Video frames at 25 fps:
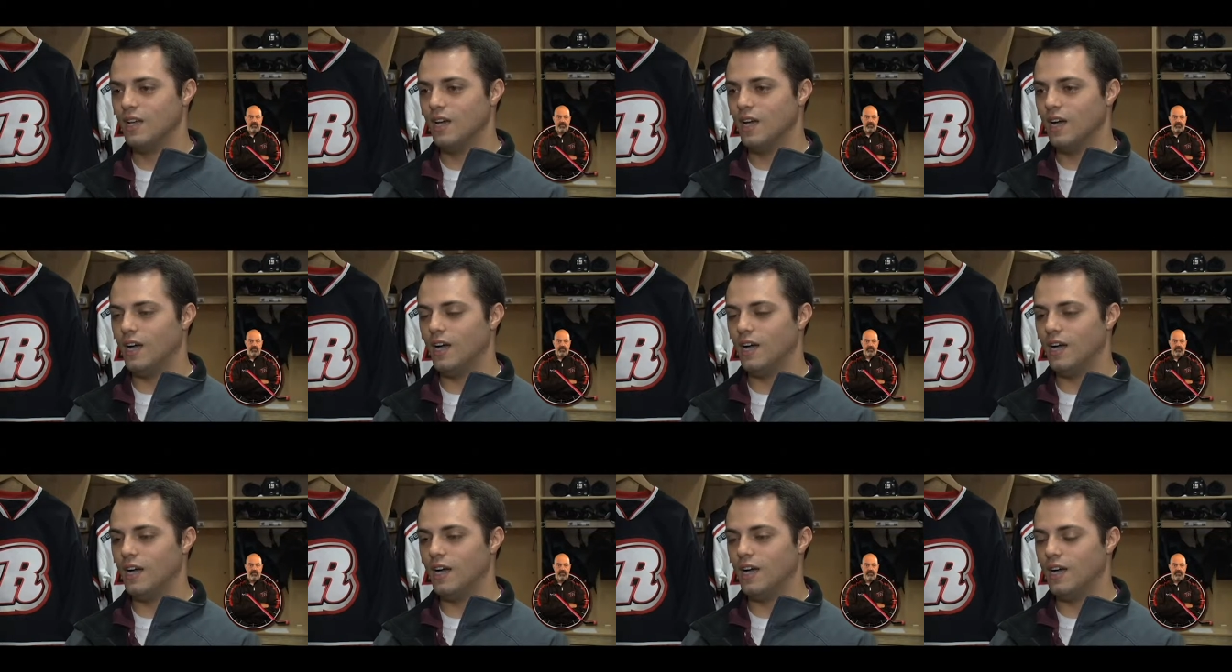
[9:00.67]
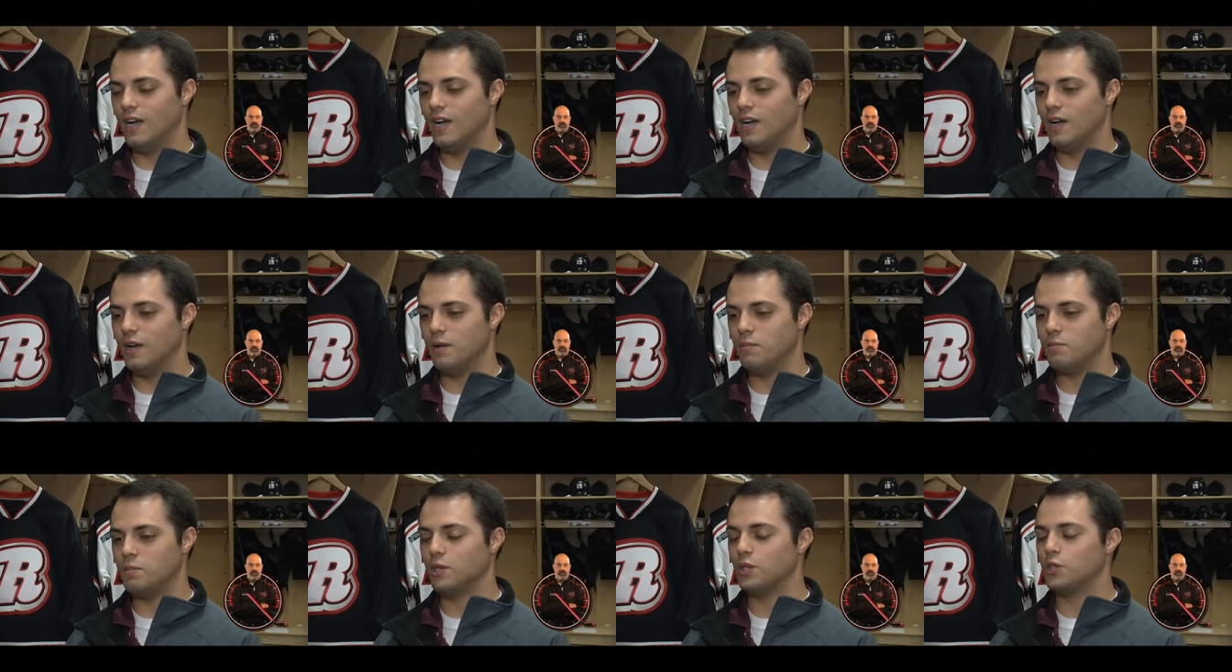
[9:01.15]

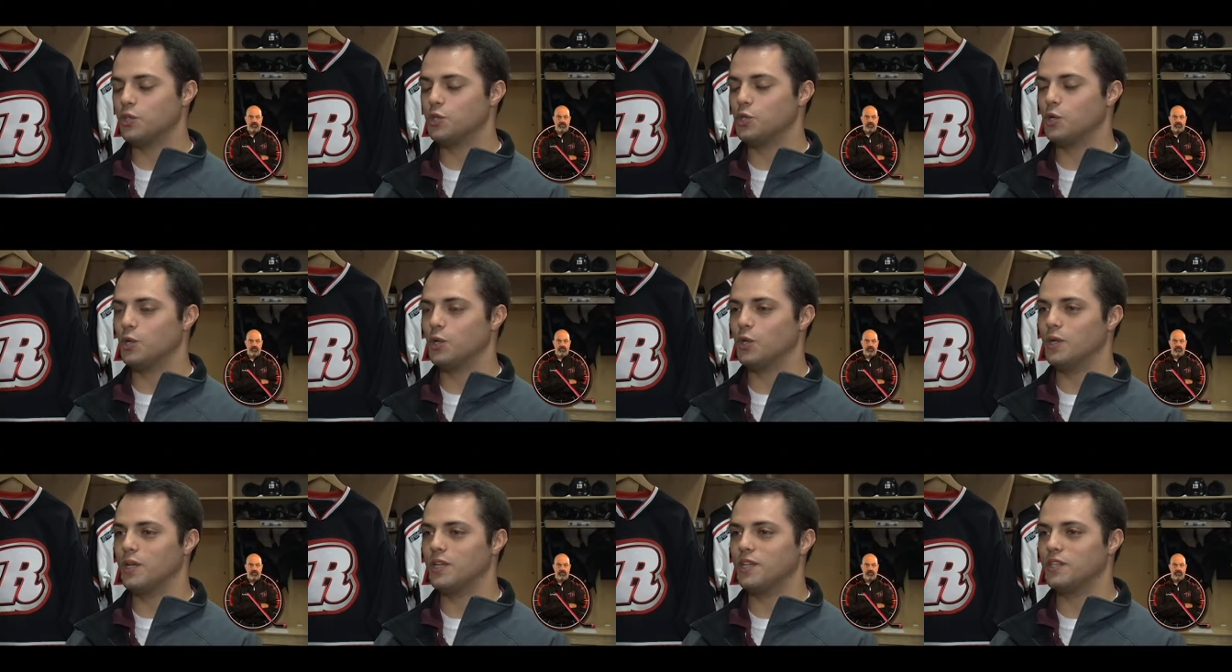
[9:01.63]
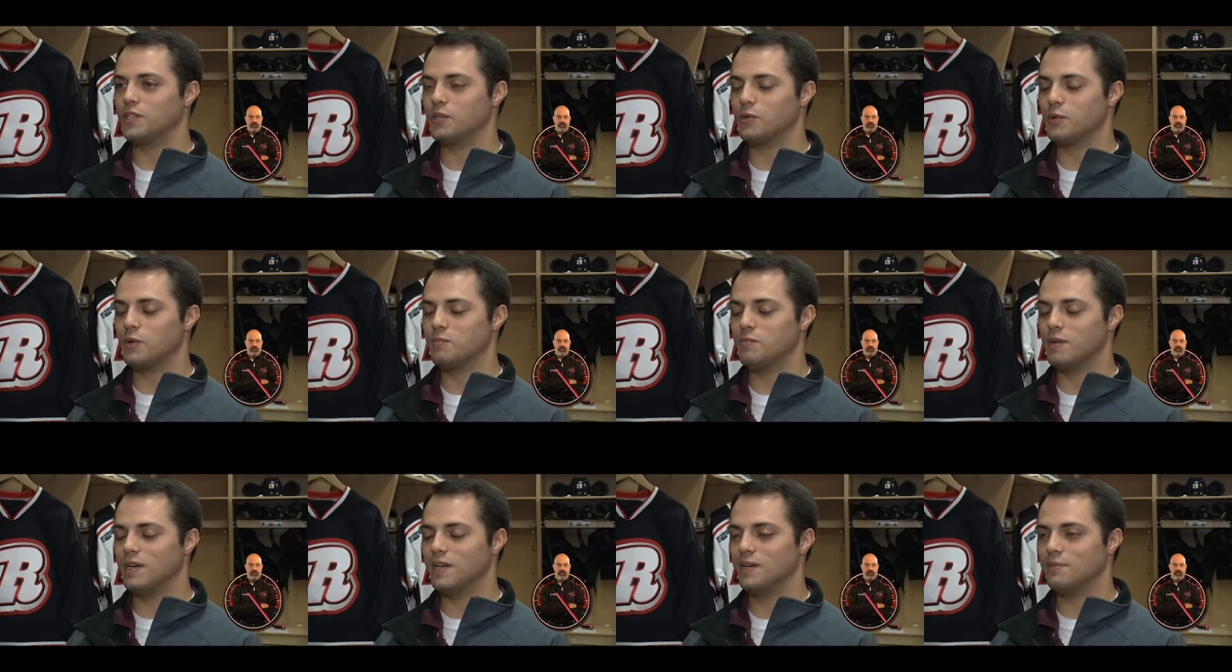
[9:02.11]
Uh, Billy Joel, anything
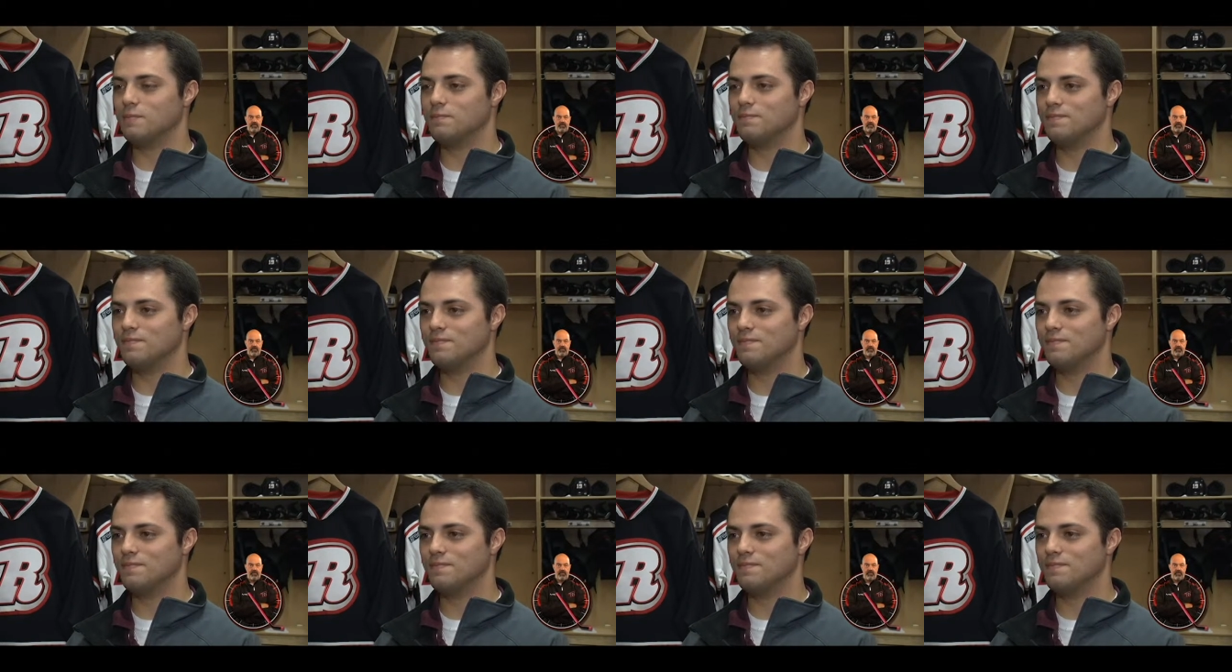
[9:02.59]
written by him.